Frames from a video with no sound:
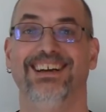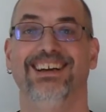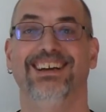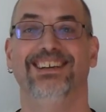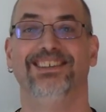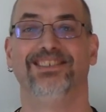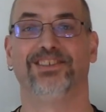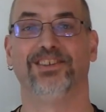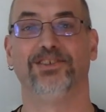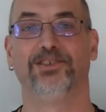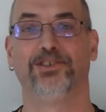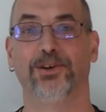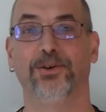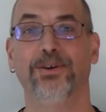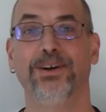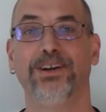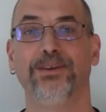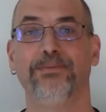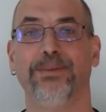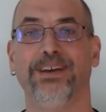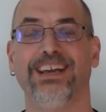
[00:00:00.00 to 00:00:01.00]
So
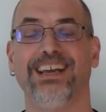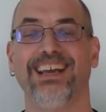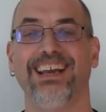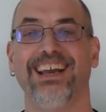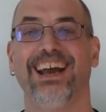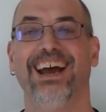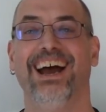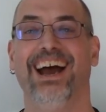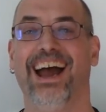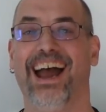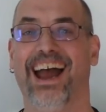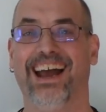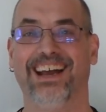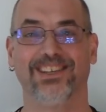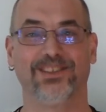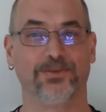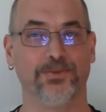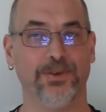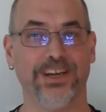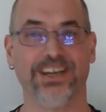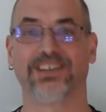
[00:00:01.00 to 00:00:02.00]
join me
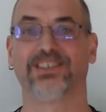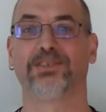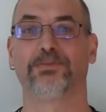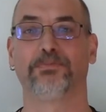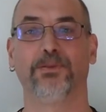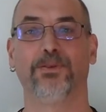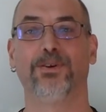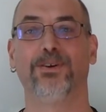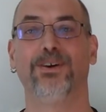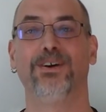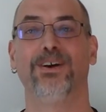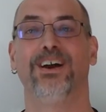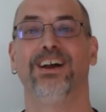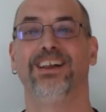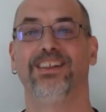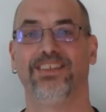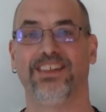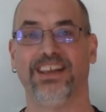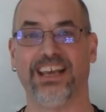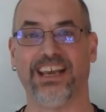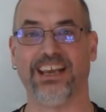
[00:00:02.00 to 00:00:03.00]
as we explore
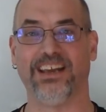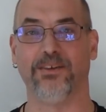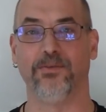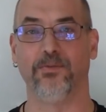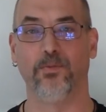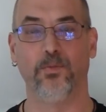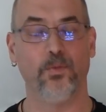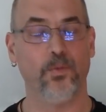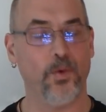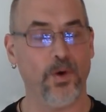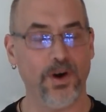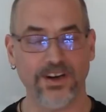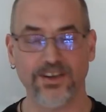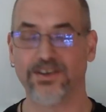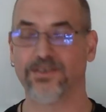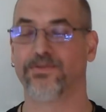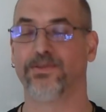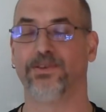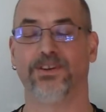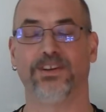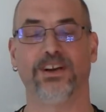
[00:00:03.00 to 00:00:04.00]
the
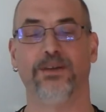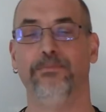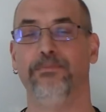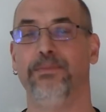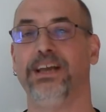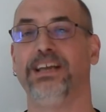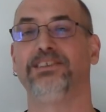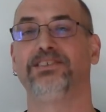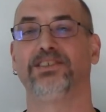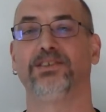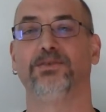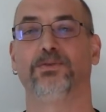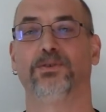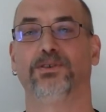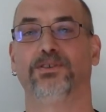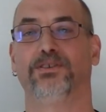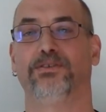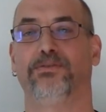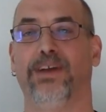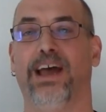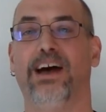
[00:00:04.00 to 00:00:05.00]
wonderful and amazing world
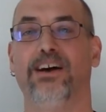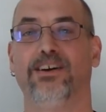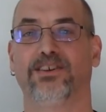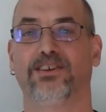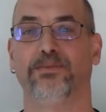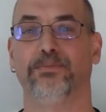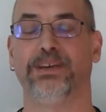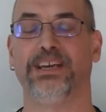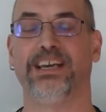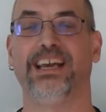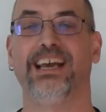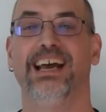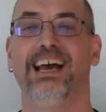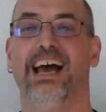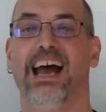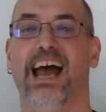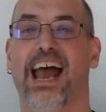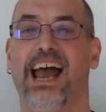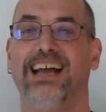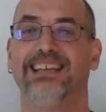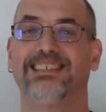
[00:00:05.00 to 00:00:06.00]
of alchemy
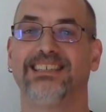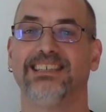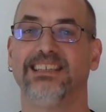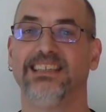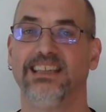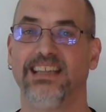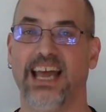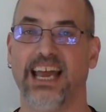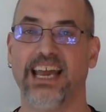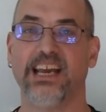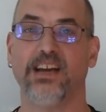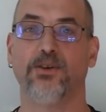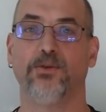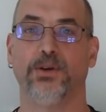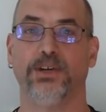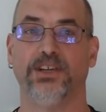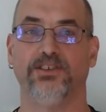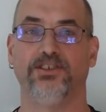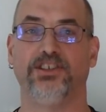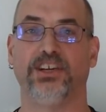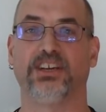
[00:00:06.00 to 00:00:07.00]
as a
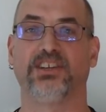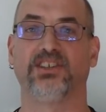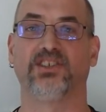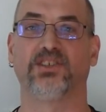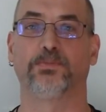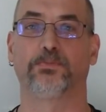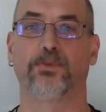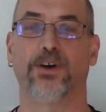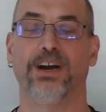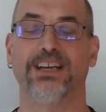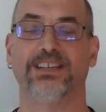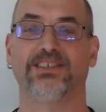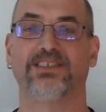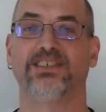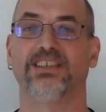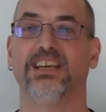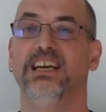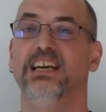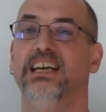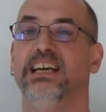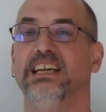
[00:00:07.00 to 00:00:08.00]
language expressed
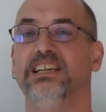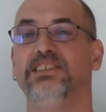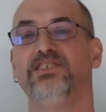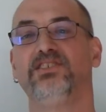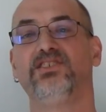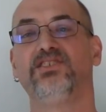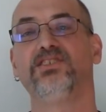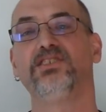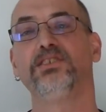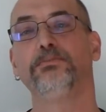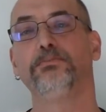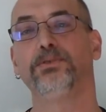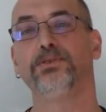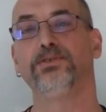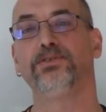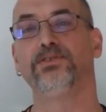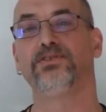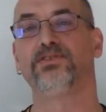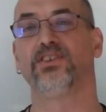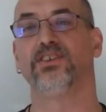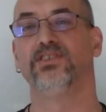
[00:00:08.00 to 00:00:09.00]
in
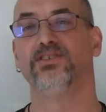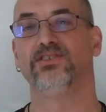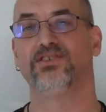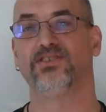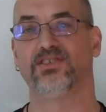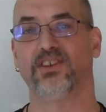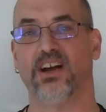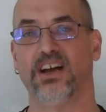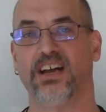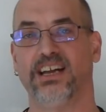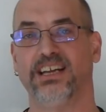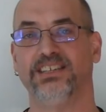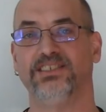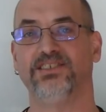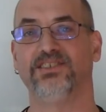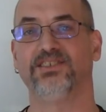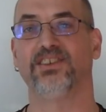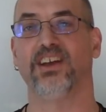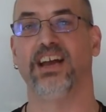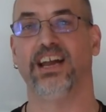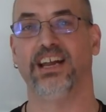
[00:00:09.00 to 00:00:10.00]
symbols,
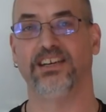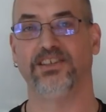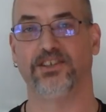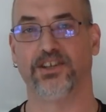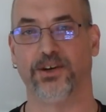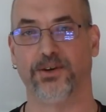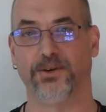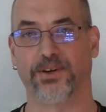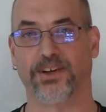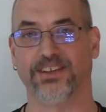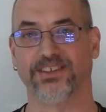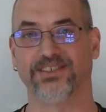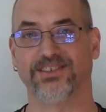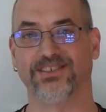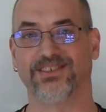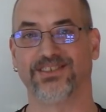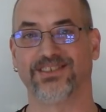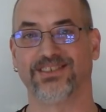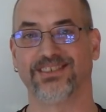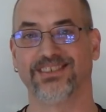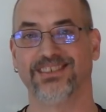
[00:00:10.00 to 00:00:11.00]
signs, and
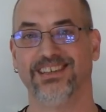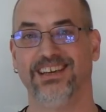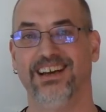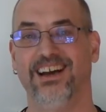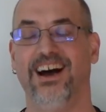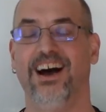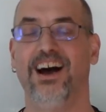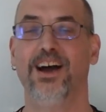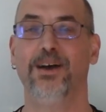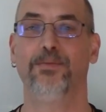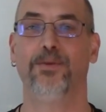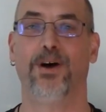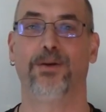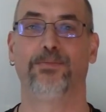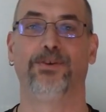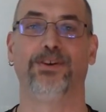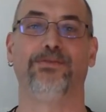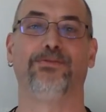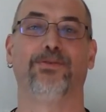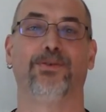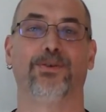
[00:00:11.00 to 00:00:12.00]
tokens. I'm
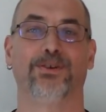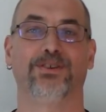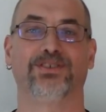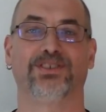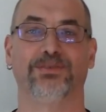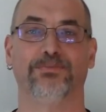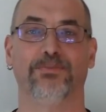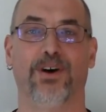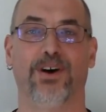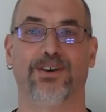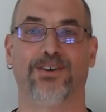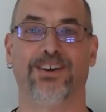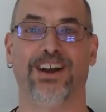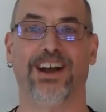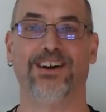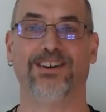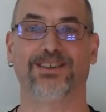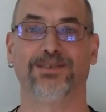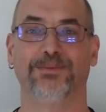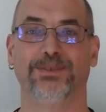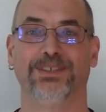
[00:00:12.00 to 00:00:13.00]
Aubrey Forrest, the Modern
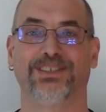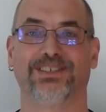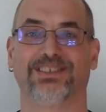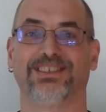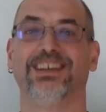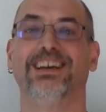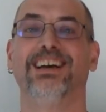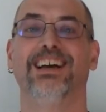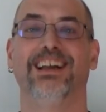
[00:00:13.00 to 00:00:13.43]
Alchemist.